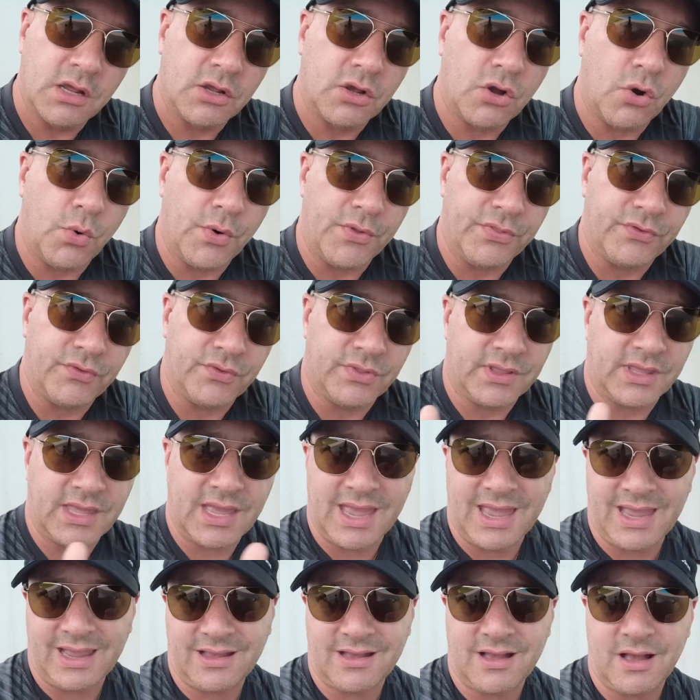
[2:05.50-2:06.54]
go in through the
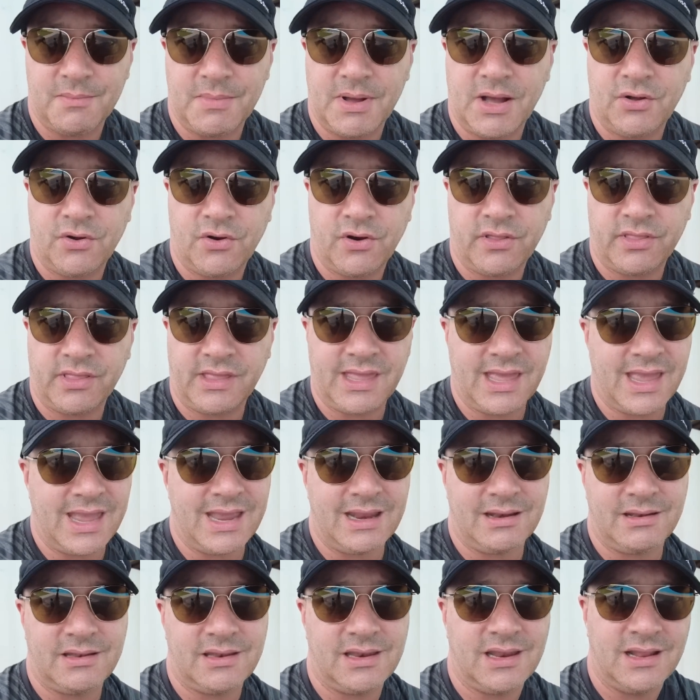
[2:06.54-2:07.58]
gate, come out of the
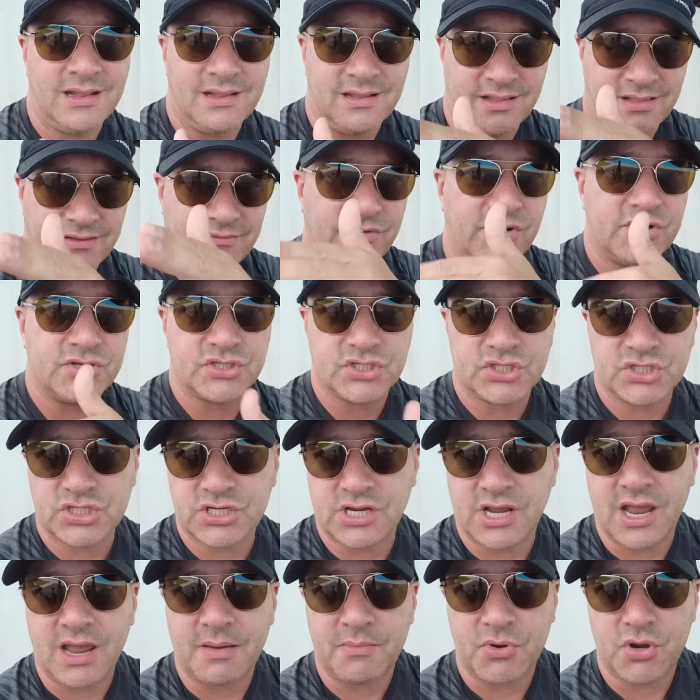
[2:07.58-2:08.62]
gate, and then the rest of
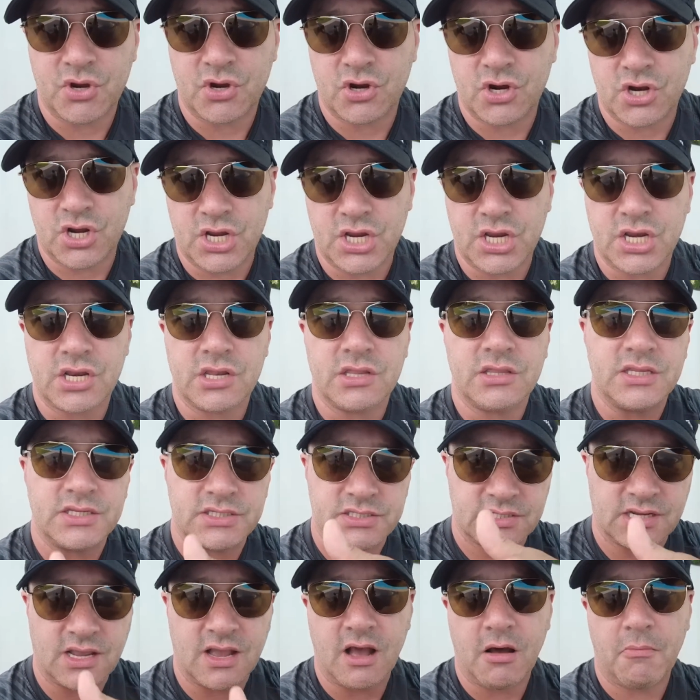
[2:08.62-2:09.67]
the time you're in
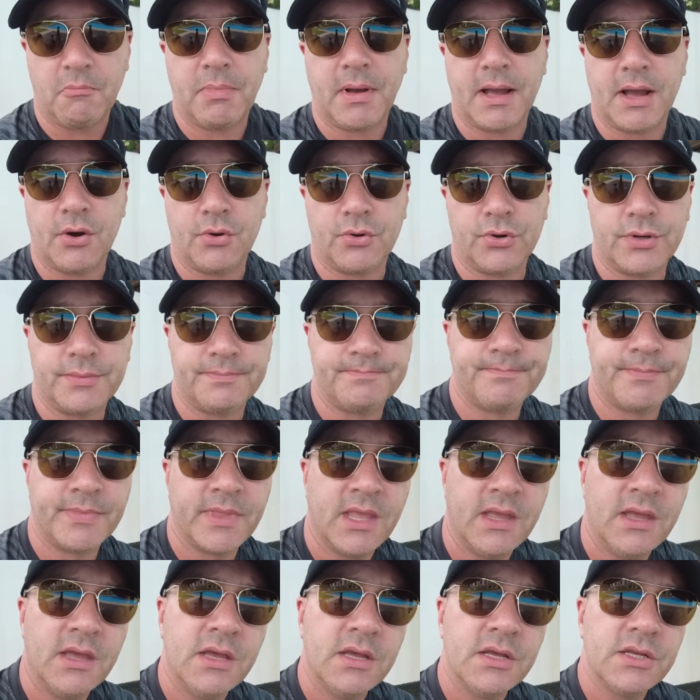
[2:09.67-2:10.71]
this compound.
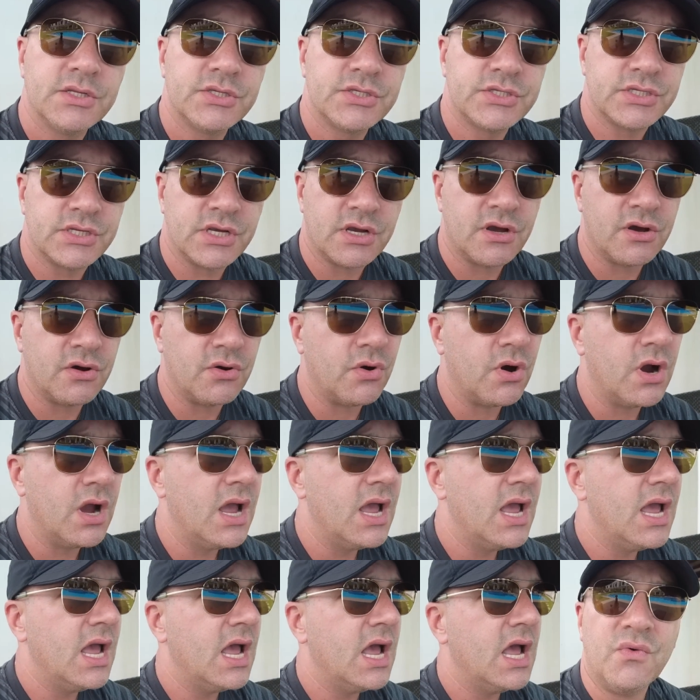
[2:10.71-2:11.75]
So
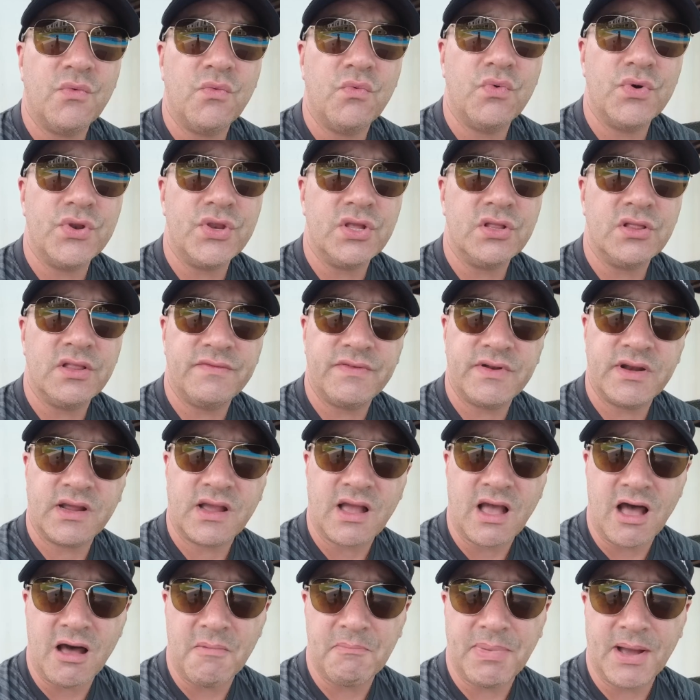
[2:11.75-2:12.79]
when you live in a
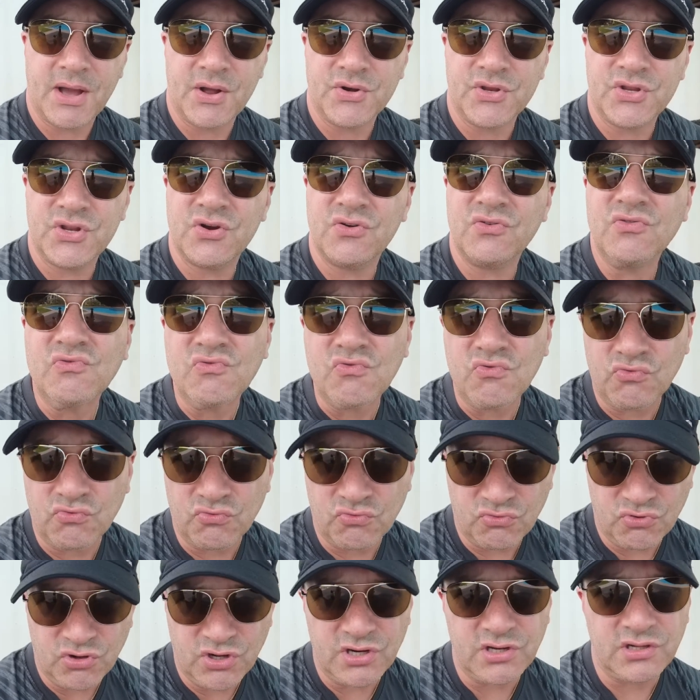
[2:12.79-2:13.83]
compound, you don't
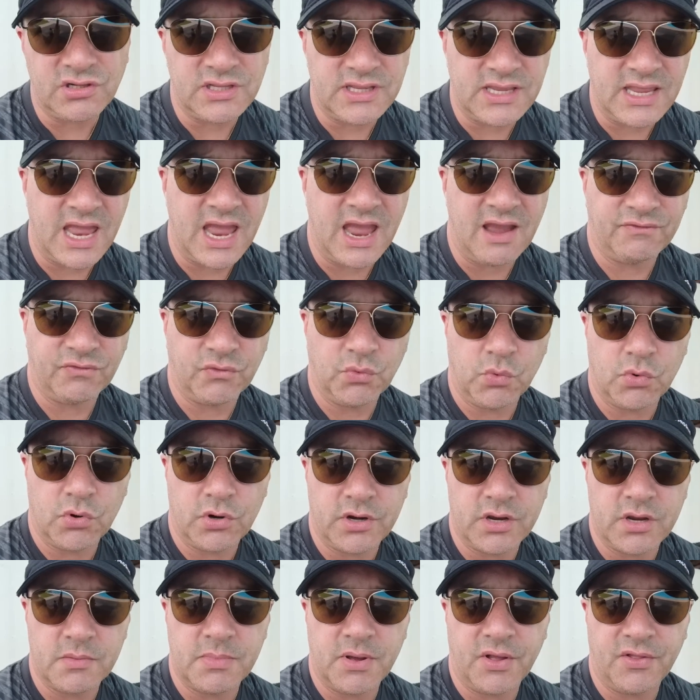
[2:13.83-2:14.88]
really have to
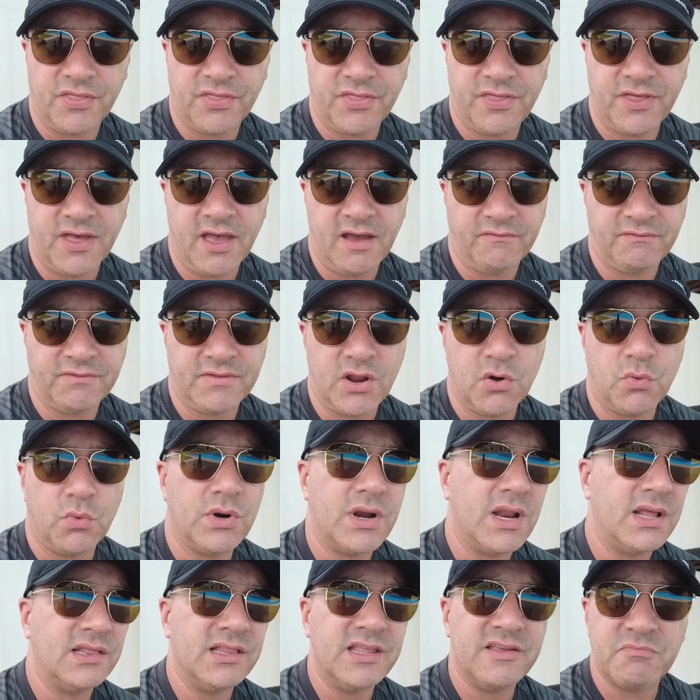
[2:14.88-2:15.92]
worry about theft. Now,
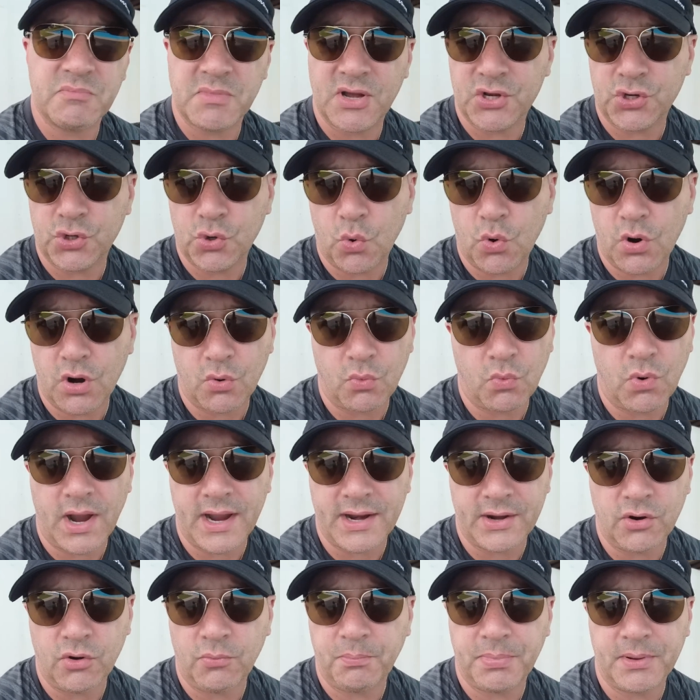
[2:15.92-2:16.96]
would I leave my door
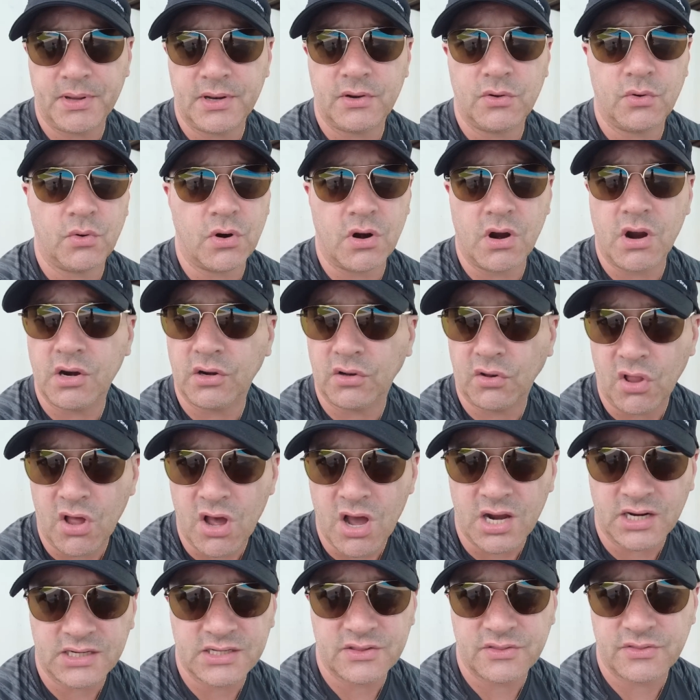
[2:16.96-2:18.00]
wide open or
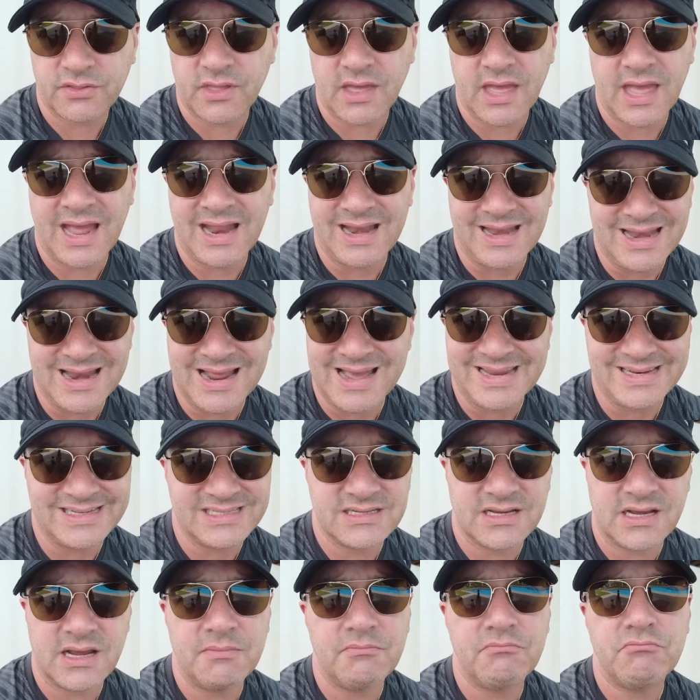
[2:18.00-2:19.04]
unlocked at
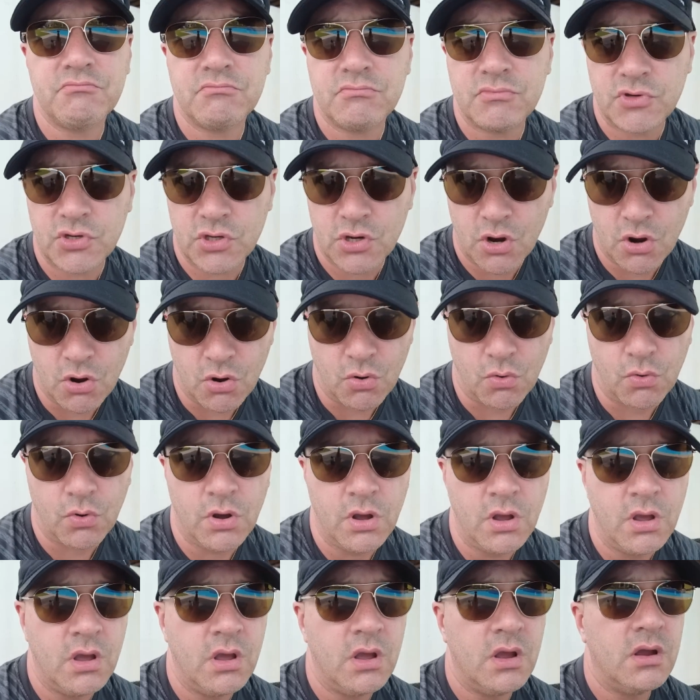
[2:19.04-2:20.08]
nighttime? No.
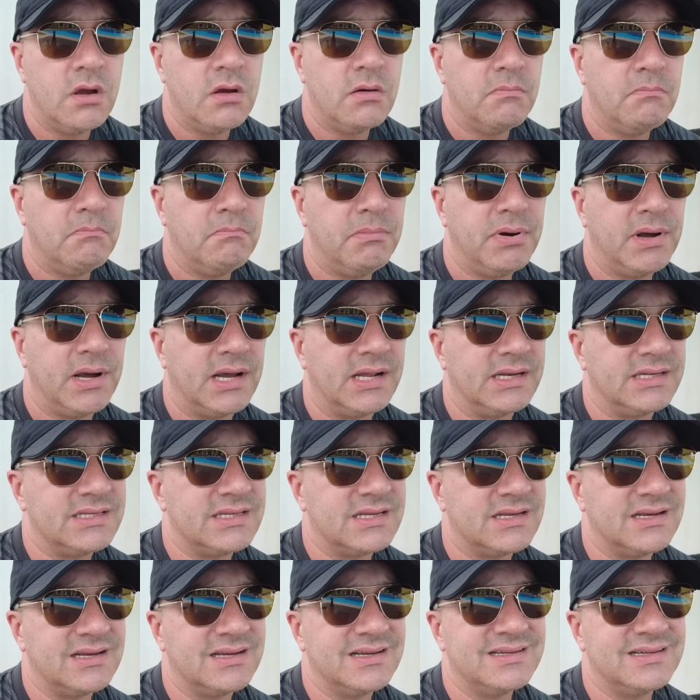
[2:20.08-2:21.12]
But